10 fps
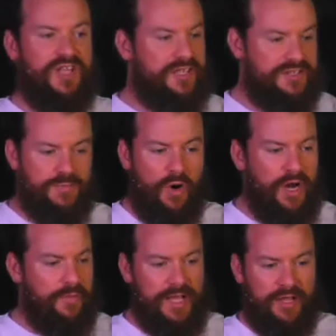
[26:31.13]
Just like this
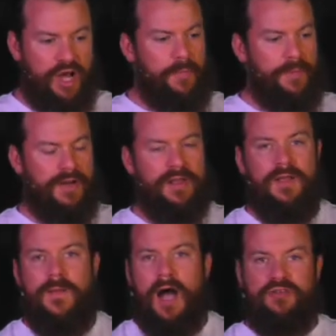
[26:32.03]
morning when I got up and
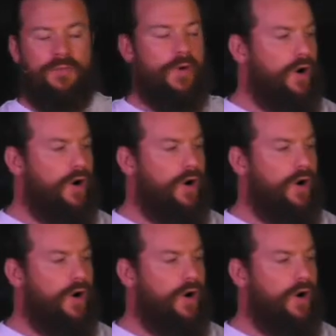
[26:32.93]
I was up